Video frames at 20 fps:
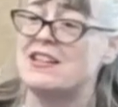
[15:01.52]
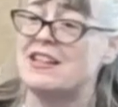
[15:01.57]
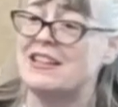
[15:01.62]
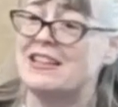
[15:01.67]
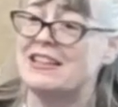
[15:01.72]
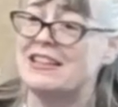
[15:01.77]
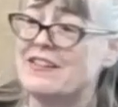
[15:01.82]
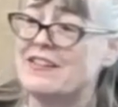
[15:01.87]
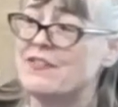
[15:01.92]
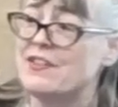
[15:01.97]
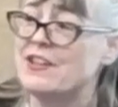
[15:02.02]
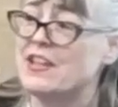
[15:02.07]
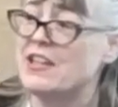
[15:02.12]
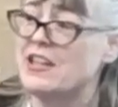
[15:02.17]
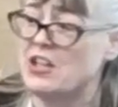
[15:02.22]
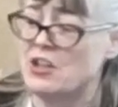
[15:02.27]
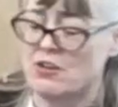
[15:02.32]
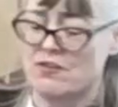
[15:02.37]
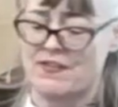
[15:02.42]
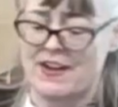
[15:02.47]
in living
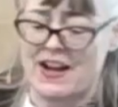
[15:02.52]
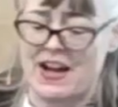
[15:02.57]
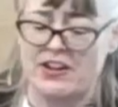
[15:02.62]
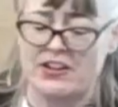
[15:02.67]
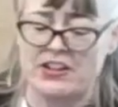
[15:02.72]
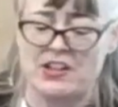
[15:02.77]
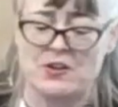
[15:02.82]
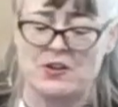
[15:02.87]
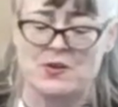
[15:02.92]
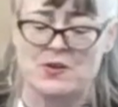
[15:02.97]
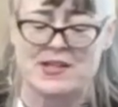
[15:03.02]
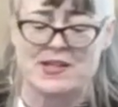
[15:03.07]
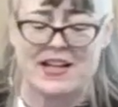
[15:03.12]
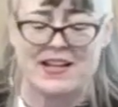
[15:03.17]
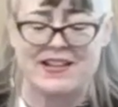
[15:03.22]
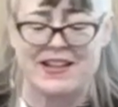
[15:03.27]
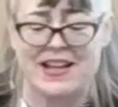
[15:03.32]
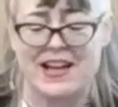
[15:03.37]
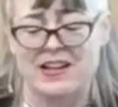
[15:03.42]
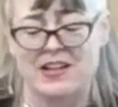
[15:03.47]
your values,
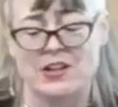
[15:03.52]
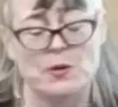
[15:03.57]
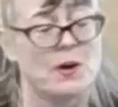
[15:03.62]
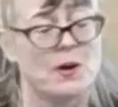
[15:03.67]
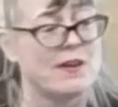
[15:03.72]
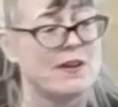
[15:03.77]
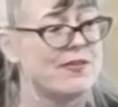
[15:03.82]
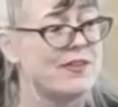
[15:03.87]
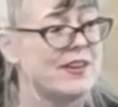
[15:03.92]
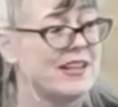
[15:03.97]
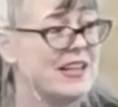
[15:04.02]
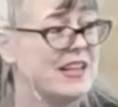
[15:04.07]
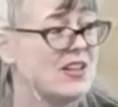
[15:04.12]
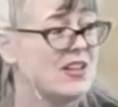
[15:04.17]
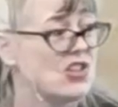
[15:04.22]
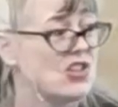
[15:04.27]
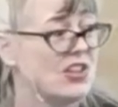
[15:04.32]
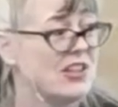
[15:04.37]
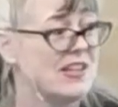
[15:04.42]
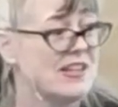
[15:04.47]
and that you are
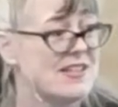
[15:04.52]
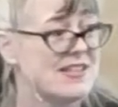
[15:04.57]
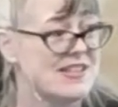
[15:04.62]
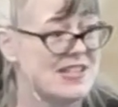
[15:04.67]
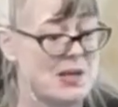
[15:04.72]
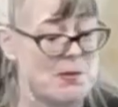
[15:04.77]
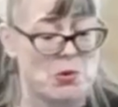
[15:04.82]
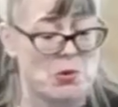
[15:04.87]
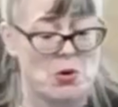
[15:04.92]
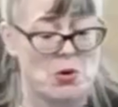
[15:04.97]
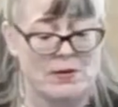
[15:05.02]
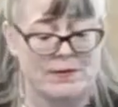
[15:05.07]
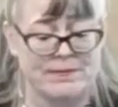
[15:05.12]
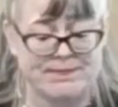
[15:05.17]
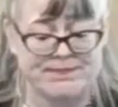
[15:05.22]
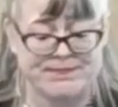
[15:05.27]
financially stable.